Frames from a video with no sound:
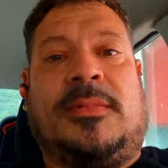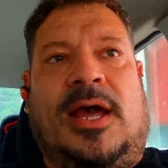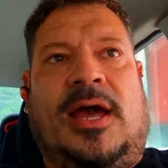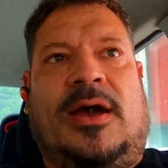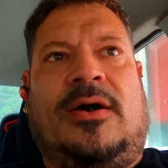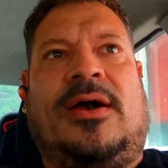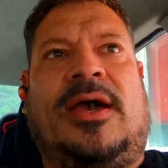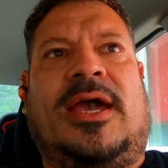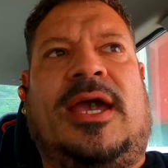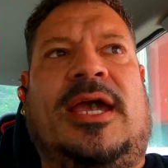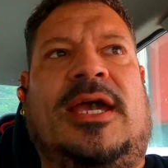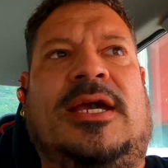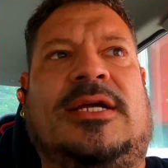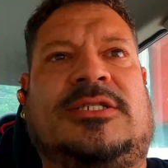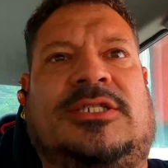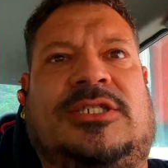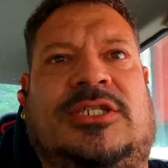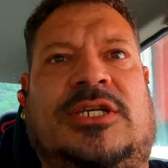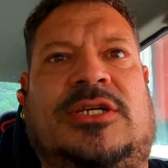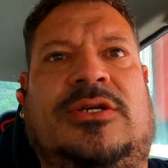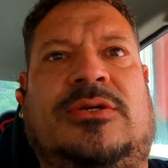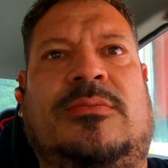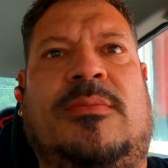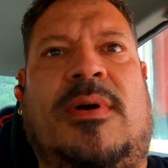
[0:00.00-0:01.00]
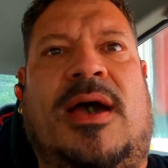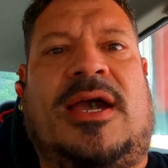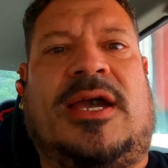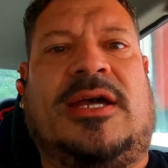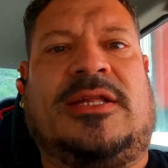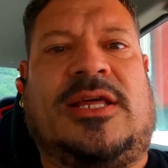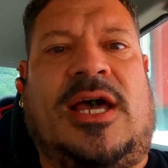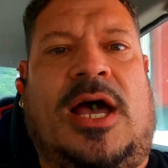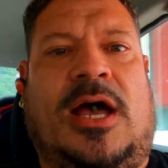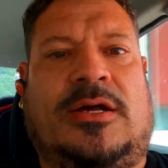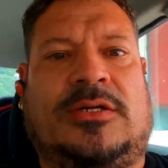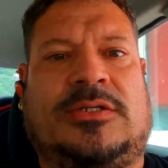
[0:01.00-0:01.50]
now and see you back
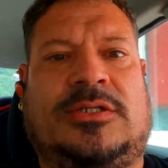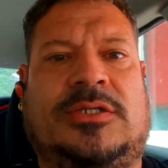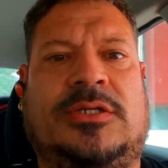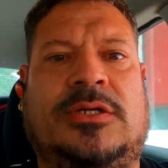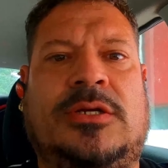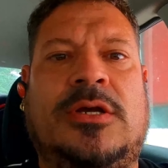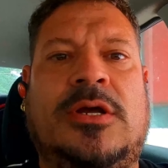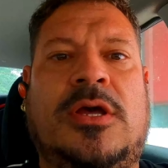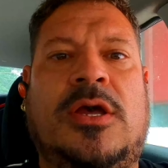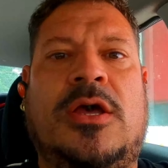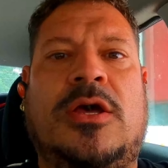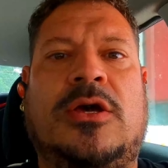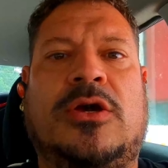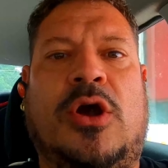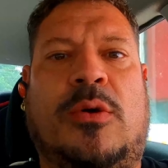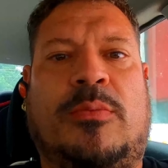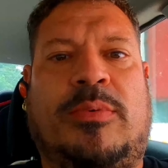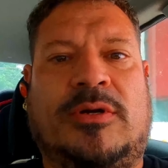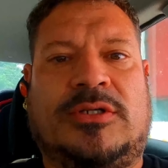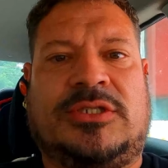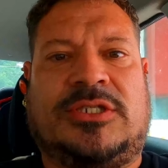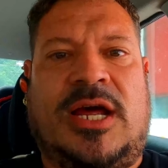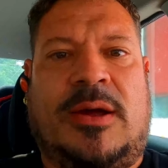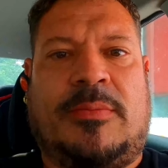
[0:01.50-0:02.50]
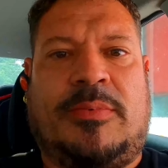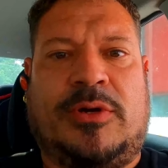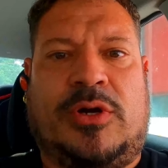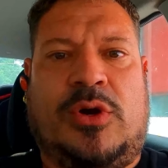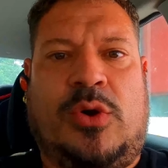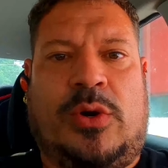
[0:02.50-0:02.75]
at the house. GoPro, stop